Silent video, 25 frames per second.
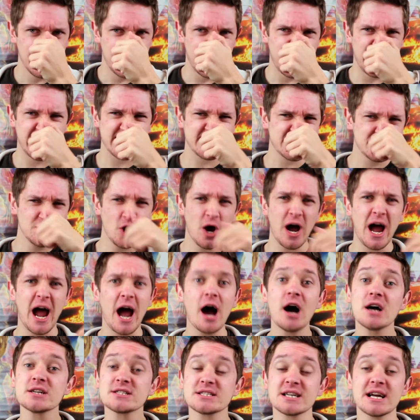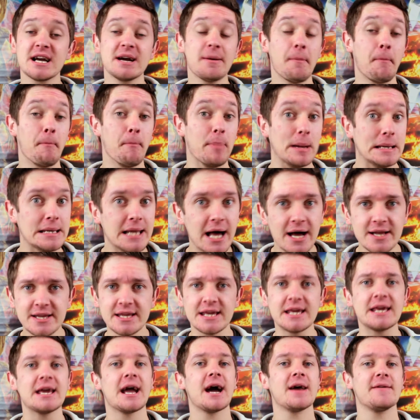It's not as
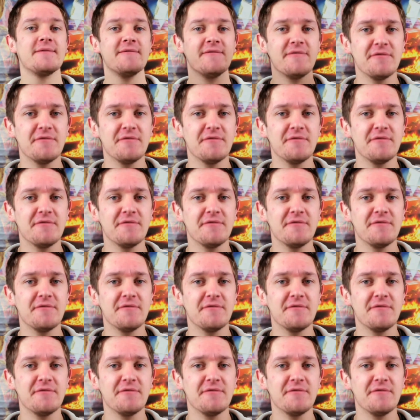bloody and